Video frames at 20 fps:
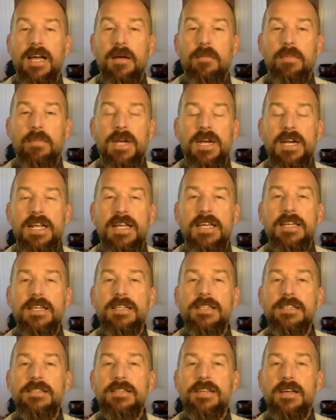but it
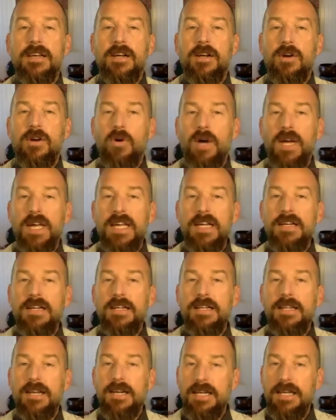is quite
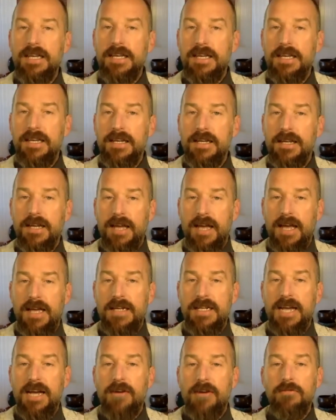clunky and
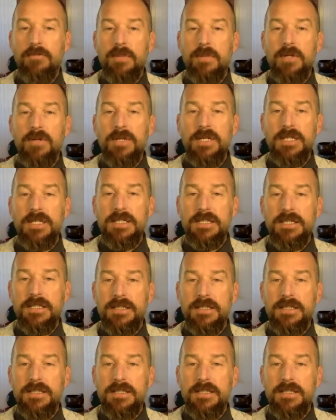outmoded.